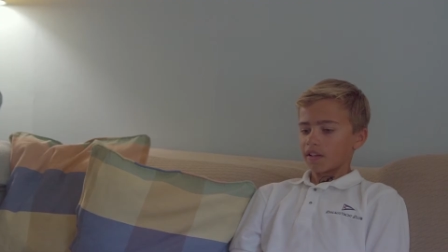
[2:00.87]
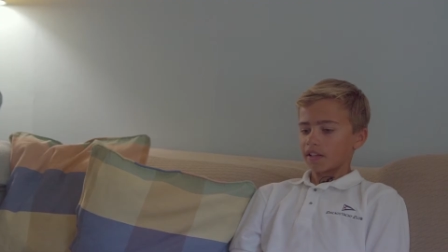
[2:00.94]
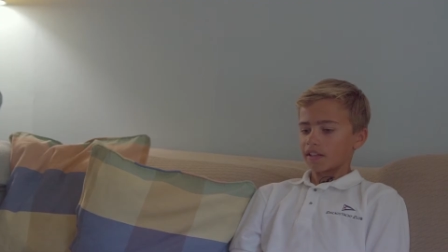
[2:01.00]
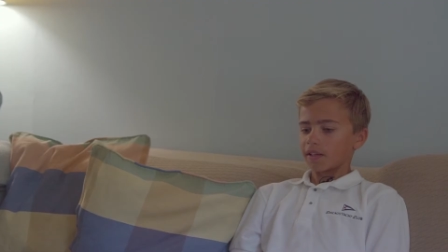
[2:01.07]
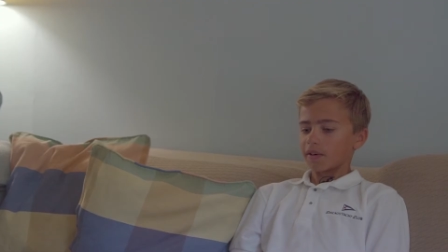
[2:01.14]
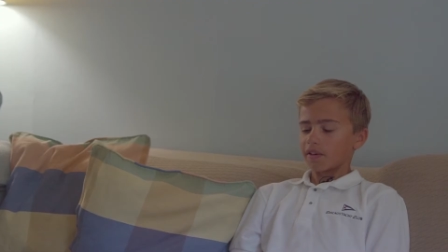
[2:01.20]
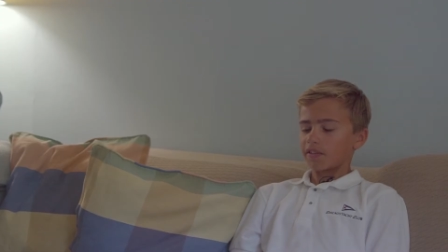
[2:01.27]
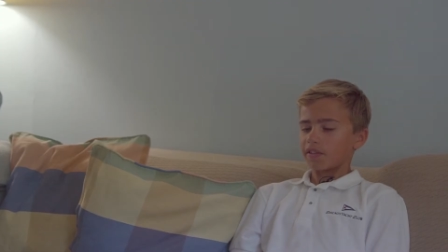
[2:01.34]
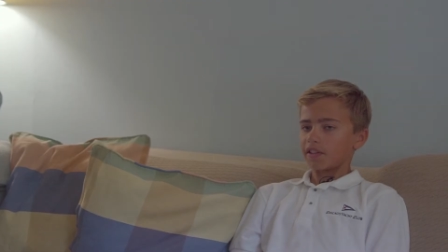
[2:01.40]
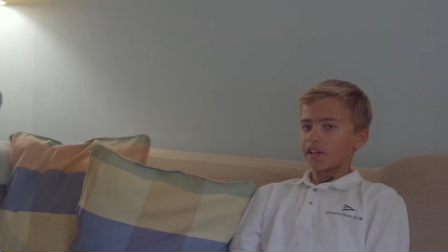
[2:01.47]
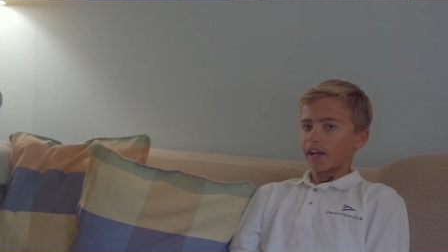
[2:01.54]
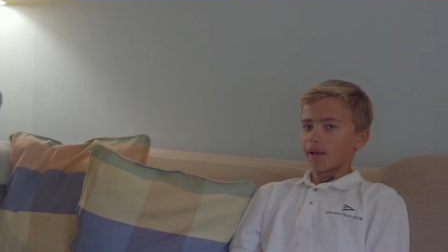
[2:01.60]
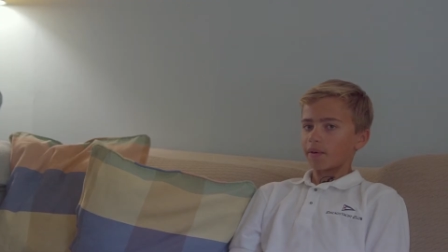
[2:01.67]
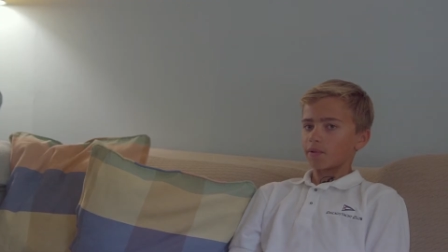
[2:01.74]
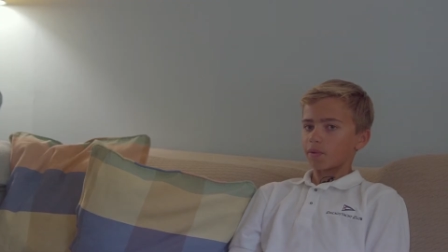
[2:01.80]
Like, there were a few
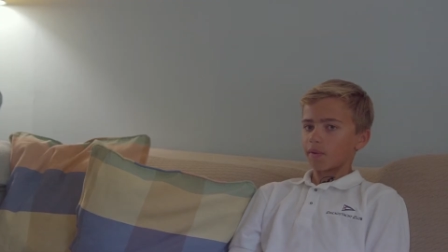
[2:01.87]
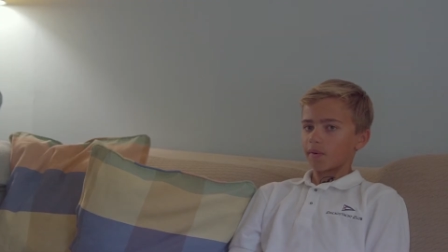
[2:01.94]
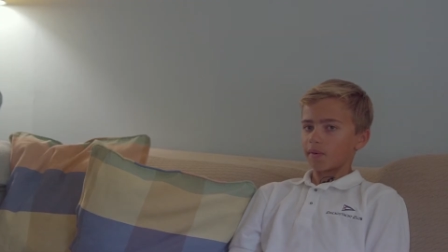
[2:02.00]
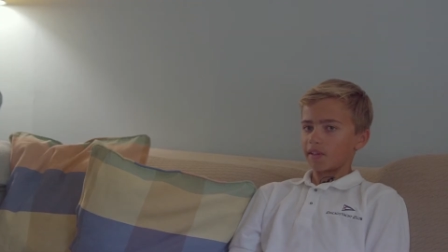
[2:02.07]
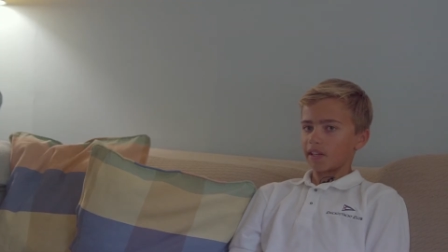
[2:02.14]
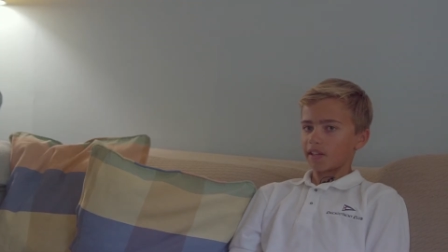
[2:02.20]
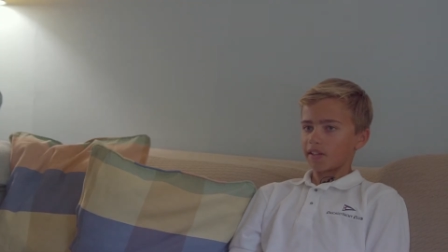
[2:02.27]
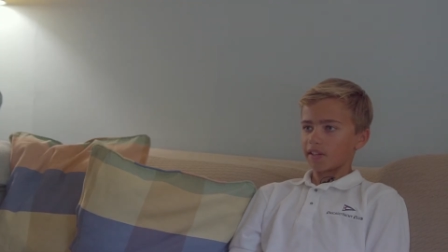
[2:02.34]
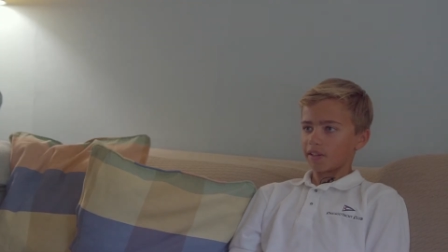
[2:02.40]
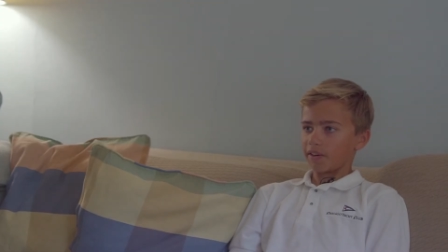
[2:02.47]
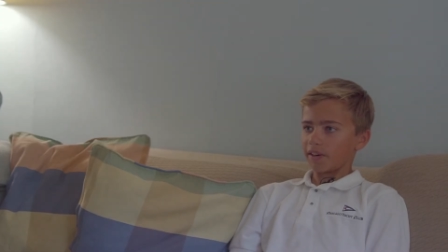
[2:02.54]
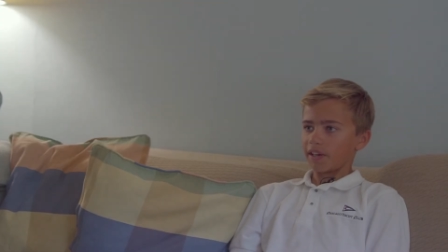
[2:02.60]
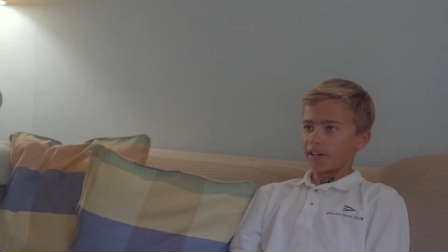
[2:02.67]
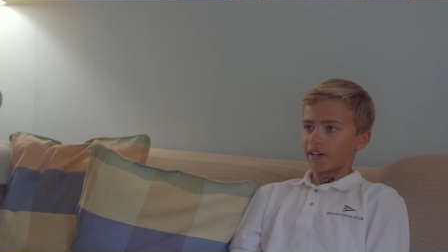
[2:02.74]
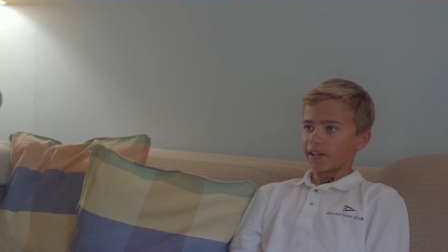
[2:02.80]
times where we
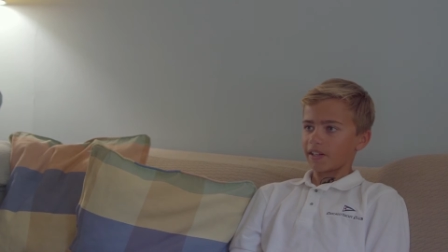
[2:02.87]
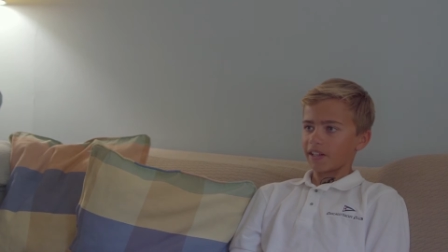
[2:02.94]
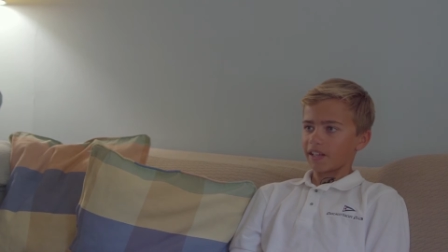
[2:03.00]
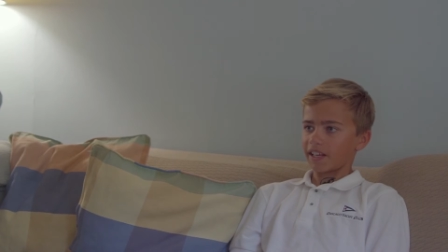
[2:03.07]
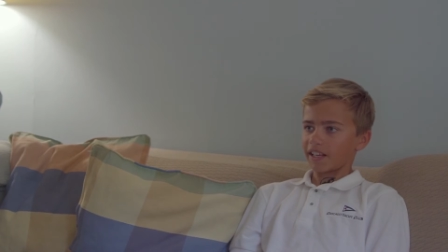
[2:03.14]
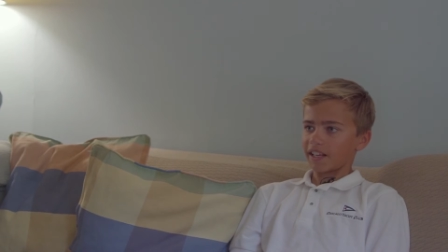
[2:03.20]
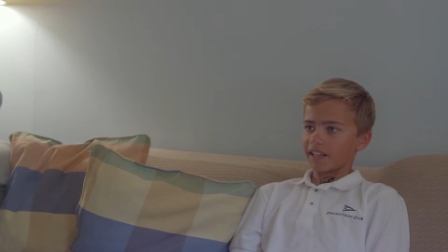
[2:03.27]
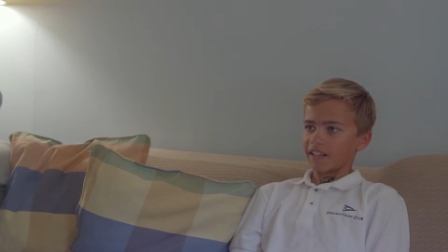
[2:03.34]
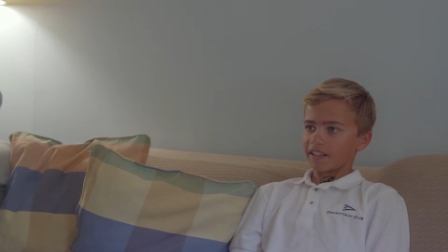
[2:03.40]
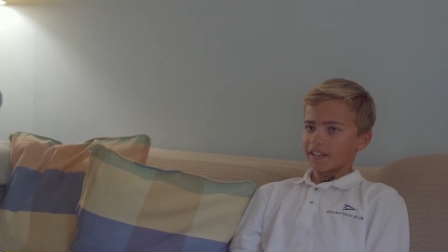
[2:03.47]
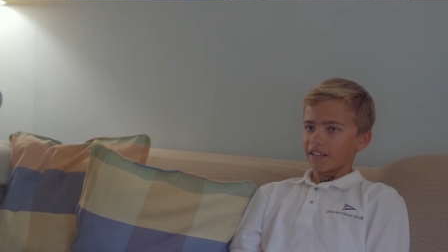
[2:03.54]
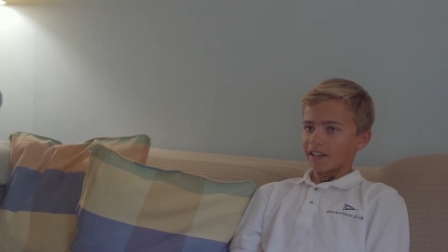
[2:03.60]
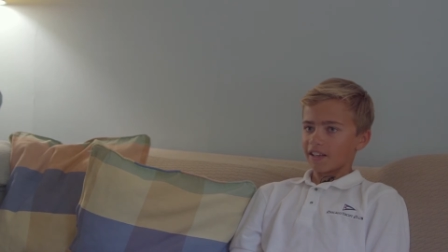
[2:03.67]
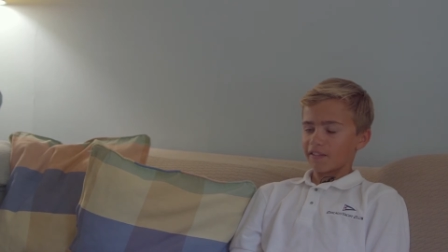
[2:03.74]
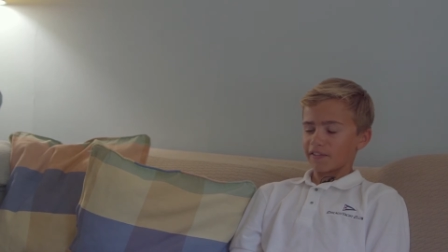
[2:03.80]
disagreed on, like,
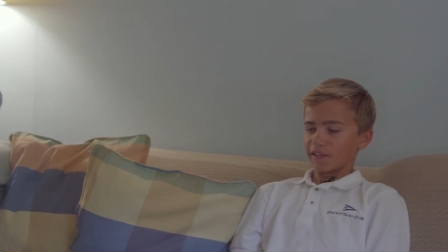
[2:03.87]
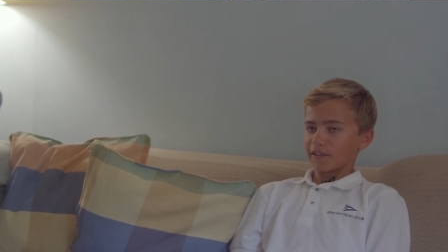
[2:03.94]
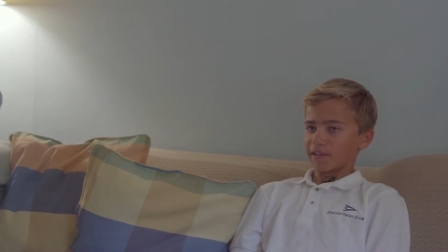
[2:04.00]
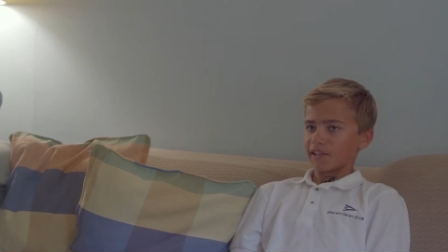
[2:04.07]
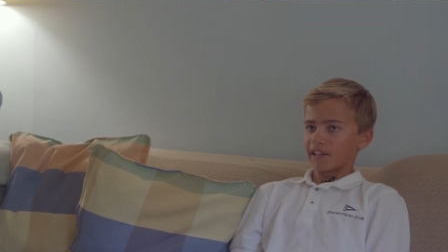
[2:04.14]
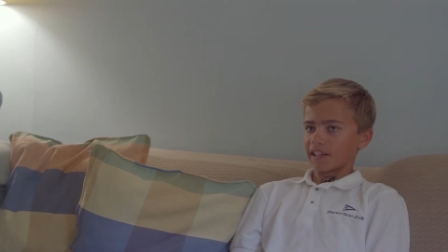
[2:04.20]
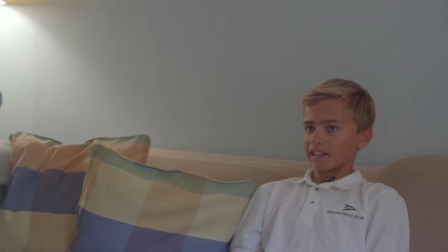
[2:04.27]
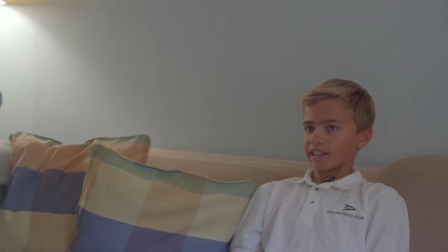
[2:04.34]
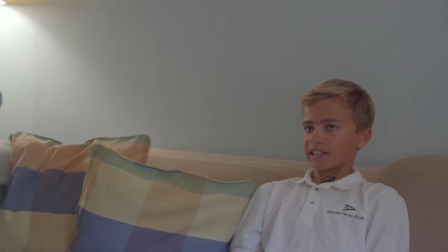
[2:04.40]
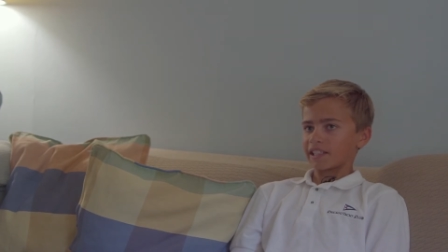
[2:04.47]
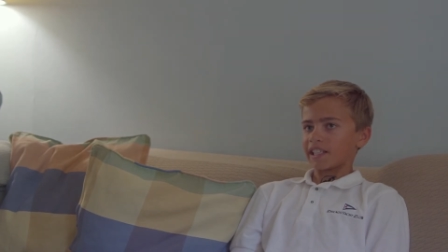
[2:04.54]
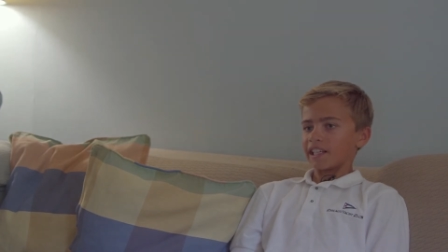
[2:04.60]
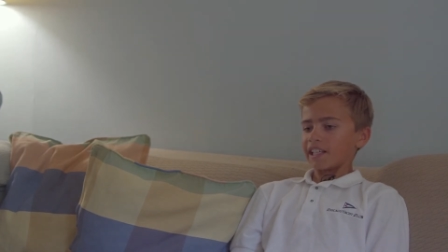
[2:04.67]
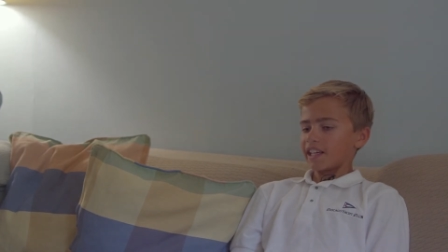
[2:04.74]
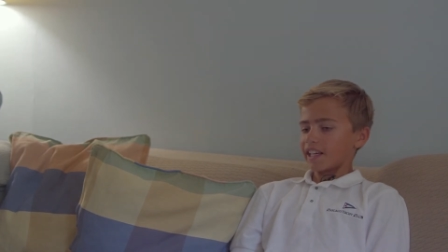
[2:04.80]
a few things,
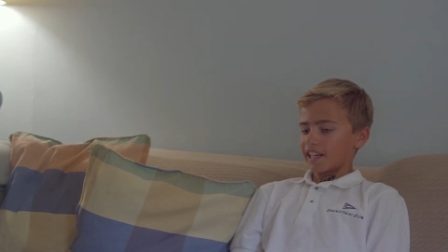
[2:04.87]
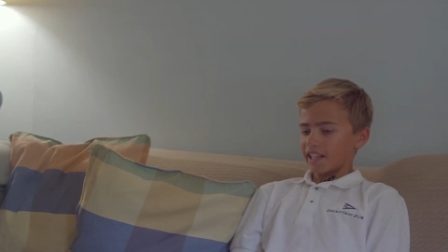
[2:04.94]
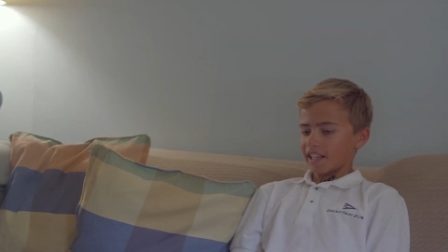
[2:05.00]
and